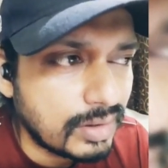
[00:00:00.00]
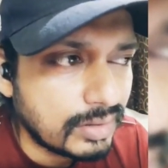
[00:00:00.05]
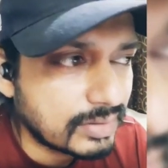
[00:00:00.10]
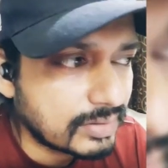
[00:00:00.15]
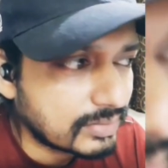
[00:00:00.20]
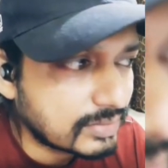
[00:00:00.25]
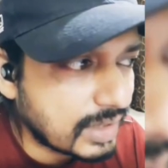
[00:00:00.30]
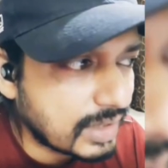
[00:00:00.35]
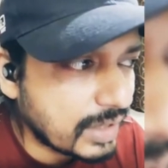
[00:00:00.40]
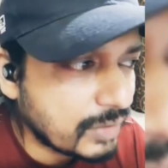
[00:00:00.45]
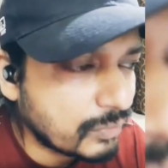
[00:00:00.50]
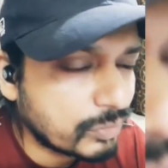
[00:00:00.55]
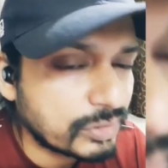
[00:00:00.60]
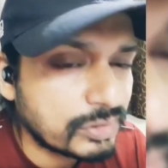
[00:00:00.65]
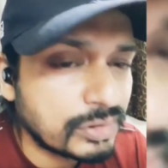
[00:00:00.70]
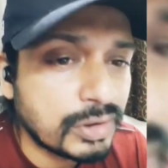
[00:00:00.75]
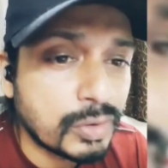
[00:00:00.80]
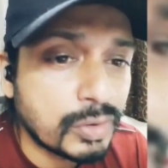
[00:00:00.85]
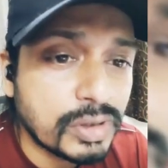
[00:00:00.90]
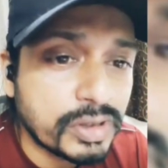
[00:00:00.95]
This guy
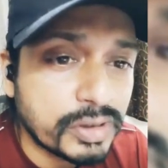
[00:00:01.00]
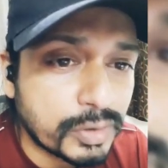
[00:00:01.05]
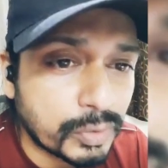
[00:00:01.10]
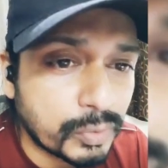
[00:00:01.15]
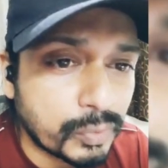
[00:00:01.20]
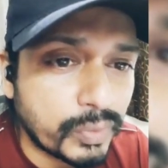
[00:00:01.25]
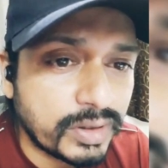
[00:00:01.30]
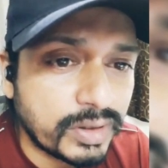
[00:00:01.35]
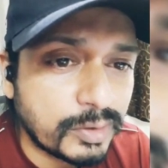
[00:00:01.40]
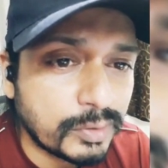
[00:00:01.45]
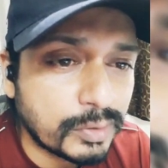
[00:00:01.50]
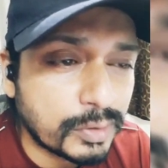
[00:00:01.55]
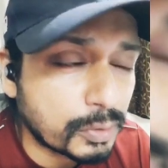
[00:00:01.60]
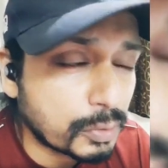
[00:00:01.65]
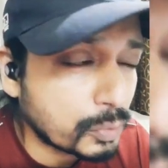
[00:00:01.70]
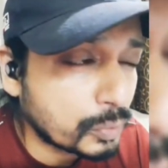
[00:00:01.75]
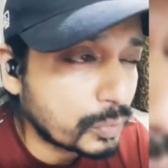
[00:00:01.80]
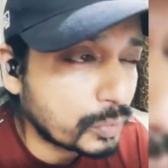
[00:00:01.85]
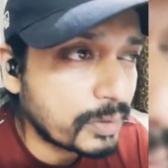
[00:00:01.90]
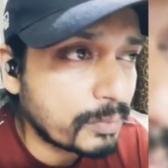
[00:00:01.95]
was newly
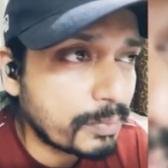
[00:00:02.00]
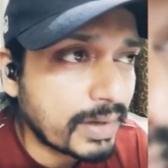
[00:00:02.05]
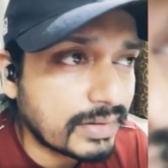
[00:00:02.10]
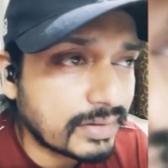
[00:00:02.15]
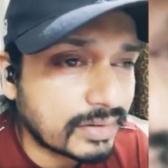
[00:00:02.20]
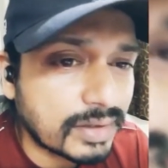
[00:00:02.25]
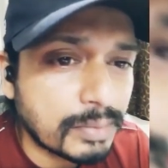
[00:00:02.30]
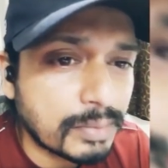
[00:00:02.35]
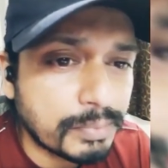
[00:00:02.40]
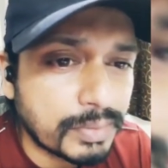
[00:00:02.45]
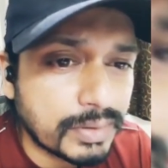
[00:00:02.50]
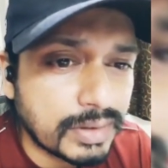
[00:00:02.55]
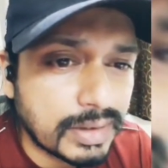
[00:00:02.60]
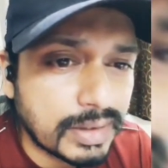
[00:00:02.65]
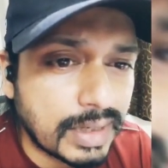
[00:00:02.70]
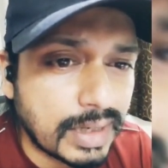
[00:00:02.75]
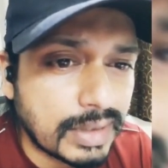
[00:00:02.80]
recruited by the company,